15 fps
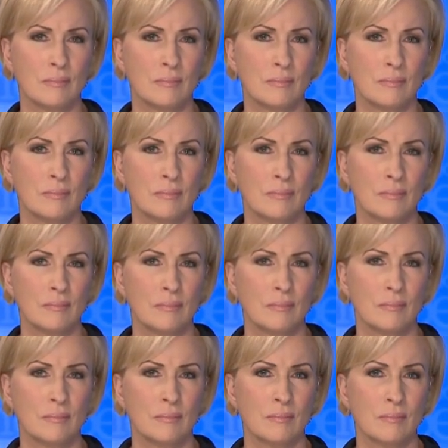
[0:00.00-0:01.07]

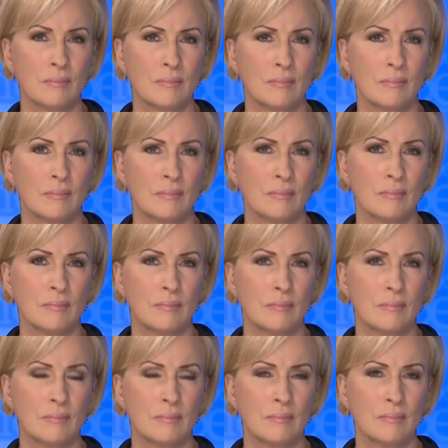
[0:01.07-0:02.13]

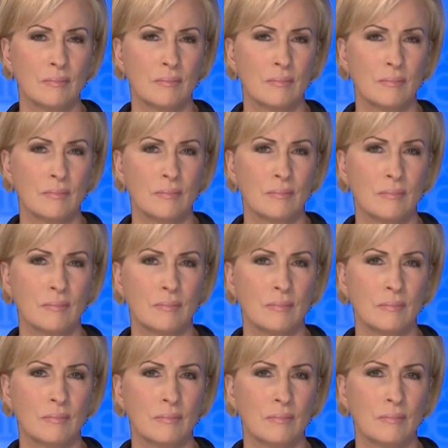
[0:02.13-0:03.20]

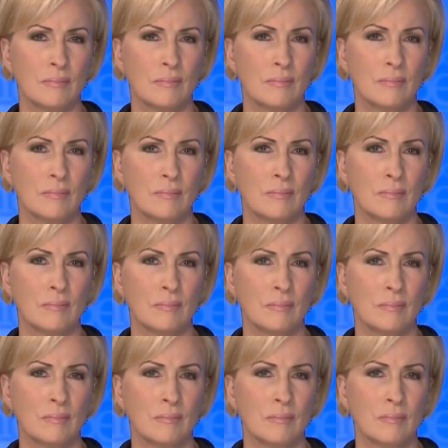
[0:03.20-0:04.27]

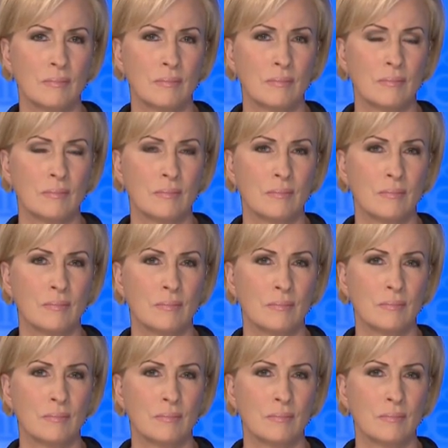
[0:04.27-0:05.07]
(silent)